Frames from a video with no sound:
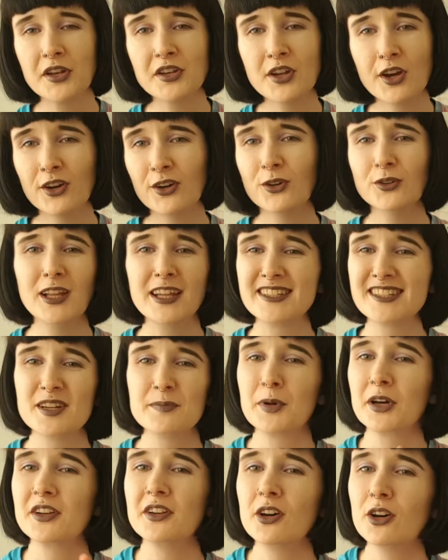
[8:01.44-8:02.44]
a little buttonhole.
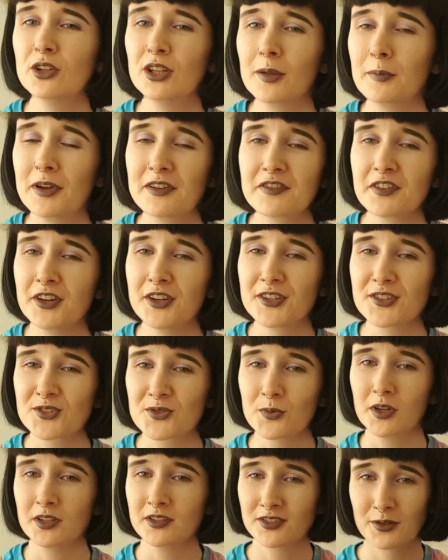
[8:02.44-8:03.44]
I did a buttonhole on my
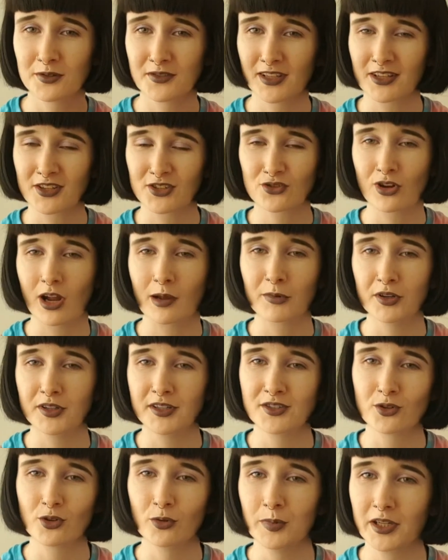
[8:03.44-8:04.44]
first one, so it's like a
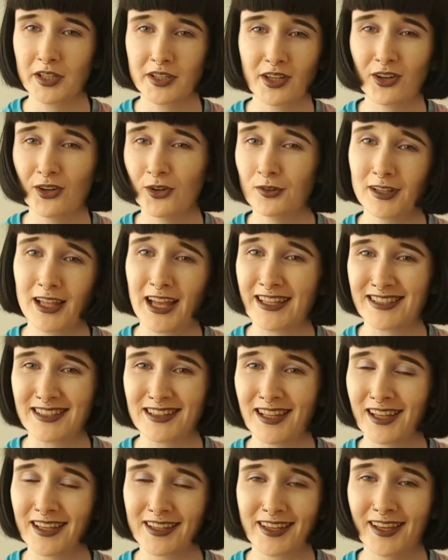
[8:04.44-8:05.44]
strap going into a buttonhole.
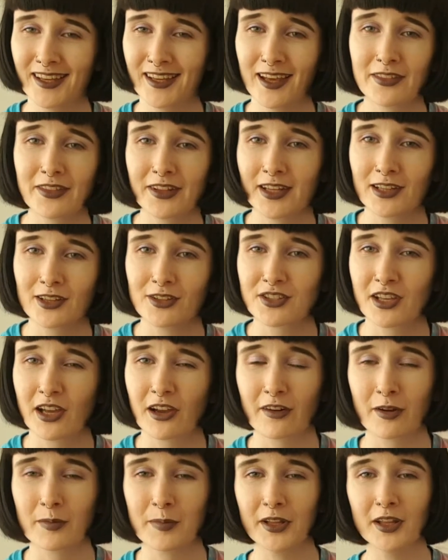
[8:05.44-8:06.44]
I didn't like it. I think it
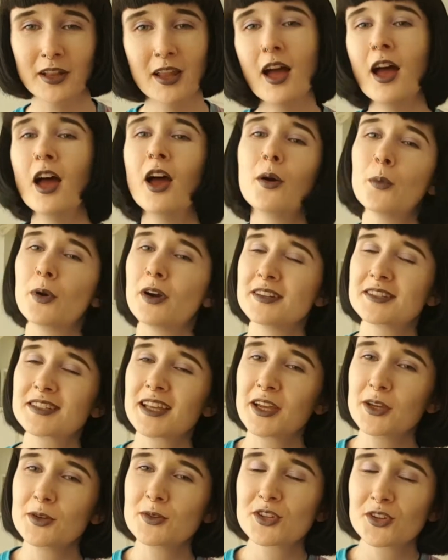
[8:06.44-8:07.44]
looks horrible.
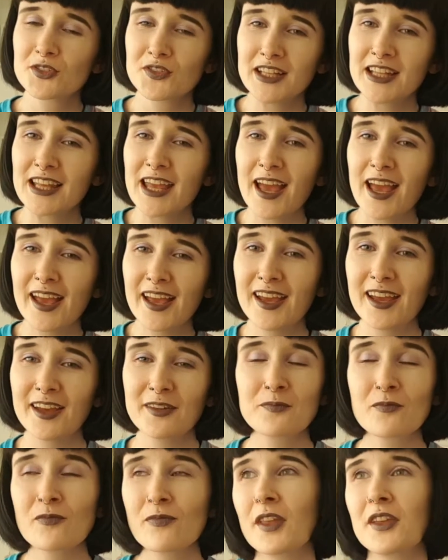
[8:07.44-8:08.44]
Whereas I used to really
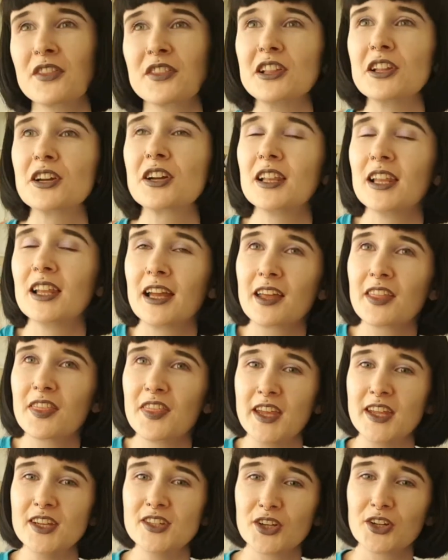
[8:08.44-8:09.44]
hate the look of
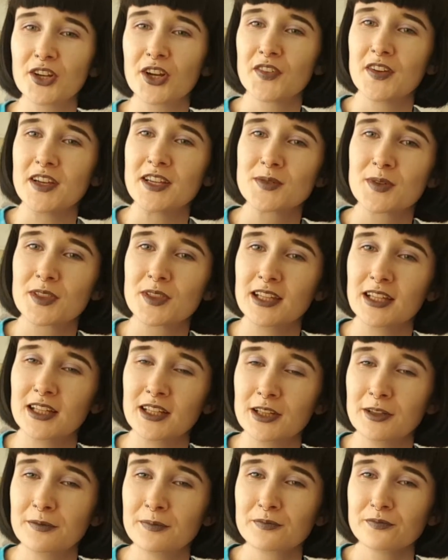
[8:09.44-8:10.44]
like the dungarees with
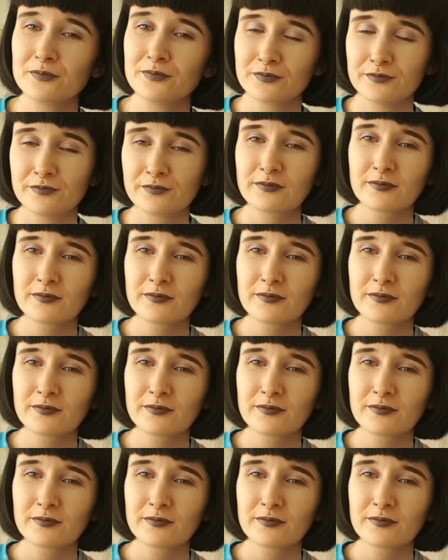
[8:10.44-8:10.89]
the little